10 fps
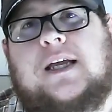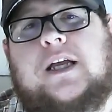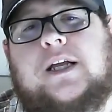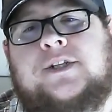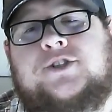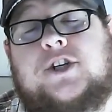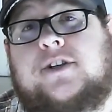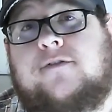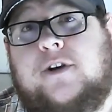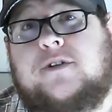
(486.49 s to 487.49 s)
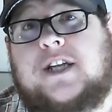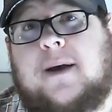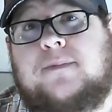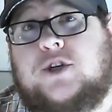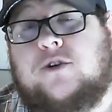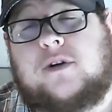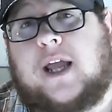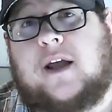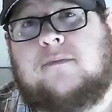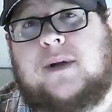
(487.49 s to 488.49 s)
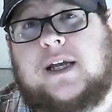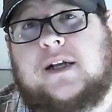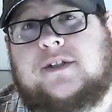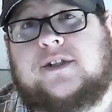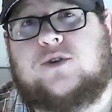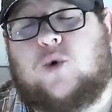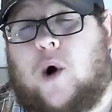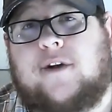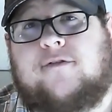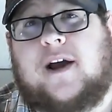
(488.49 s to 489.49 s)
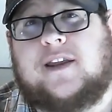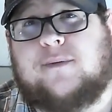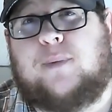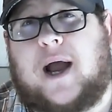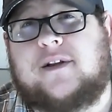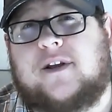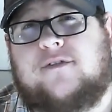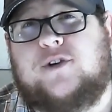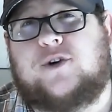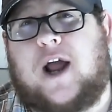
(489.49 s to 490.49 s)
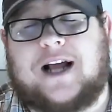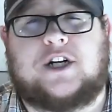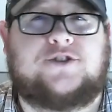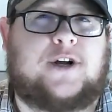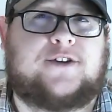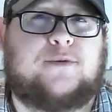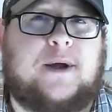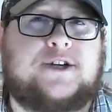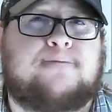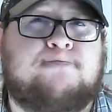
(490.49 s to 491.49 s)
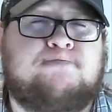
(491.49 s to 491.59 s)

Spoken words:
In just a few steps, you can begin to quantify the impact of your Agile transformation.